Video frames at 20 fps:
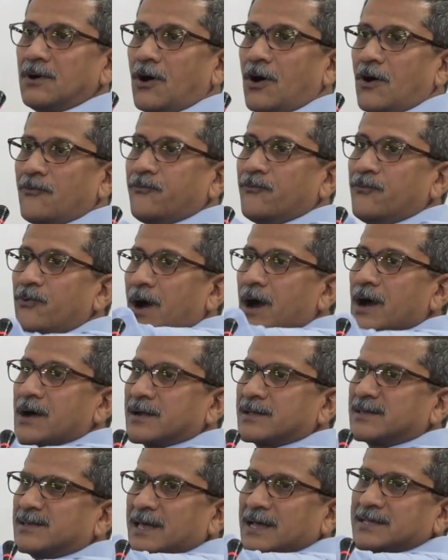of
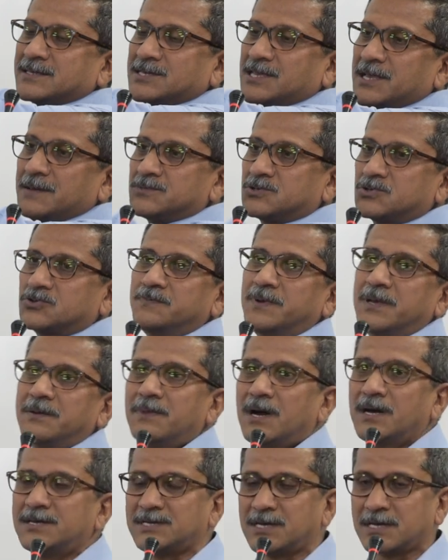work that seems to be
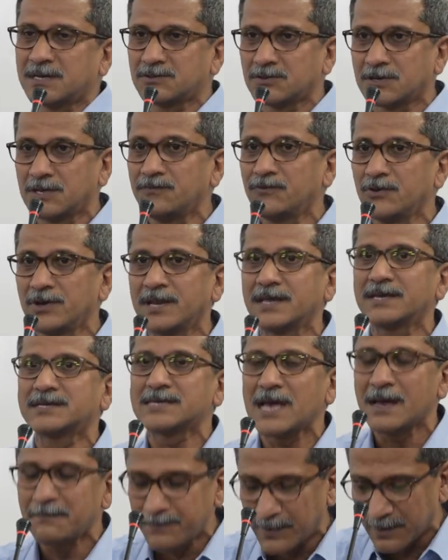emerging. To give you an
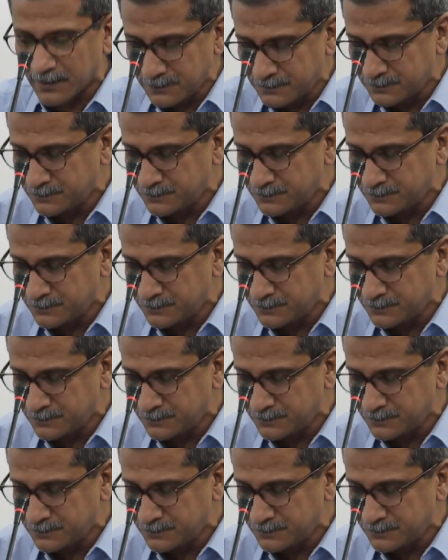example,